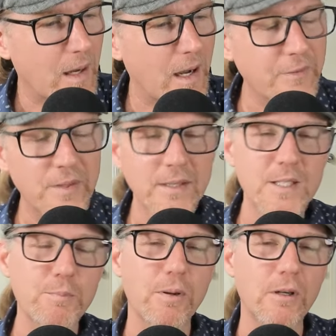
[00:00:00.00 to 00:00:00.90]
I think
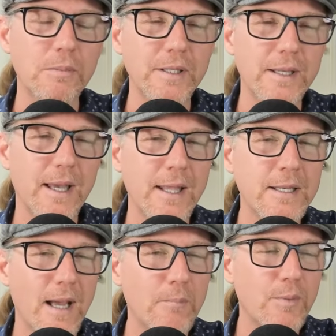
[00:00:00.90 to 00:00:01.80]
there's probably a
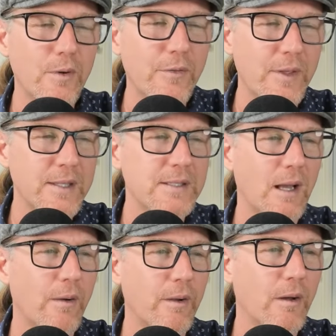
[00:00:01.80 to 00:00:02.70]
number of things
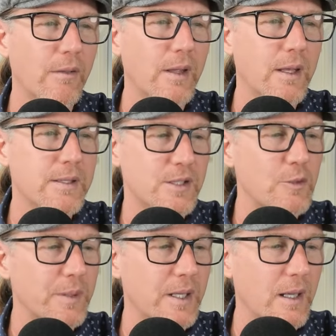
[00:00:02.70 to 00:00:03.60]
going on there,
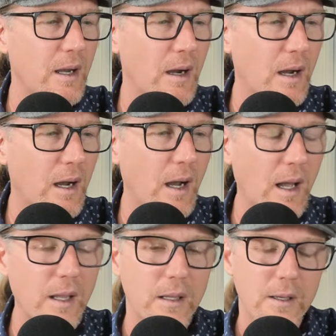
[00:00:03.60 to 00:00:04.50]
Super King.
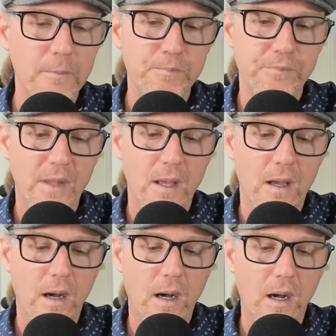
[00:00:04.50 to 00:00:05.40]
I,
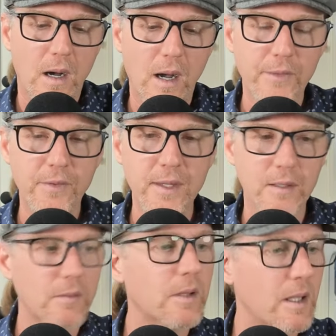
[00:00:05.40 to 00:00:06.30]
I think,
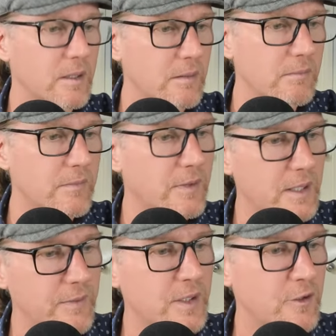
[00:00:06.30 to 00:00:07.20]

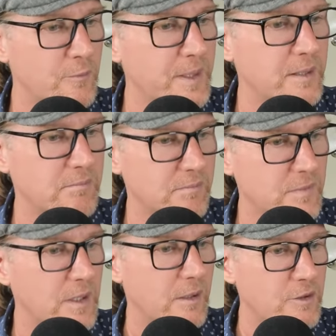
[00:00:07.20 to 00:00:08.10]
given that you've been,
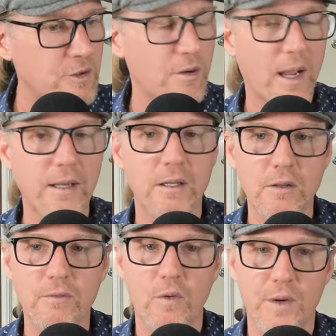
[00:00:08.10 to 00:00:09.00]
you know, training
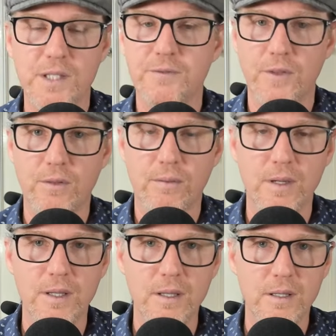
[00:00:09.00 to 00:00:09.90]
your voice for
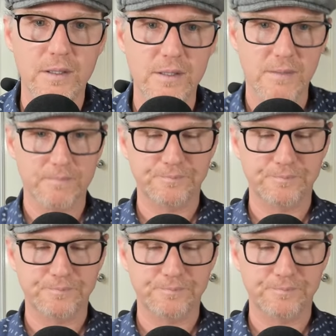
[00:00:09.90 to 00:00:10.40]
three years,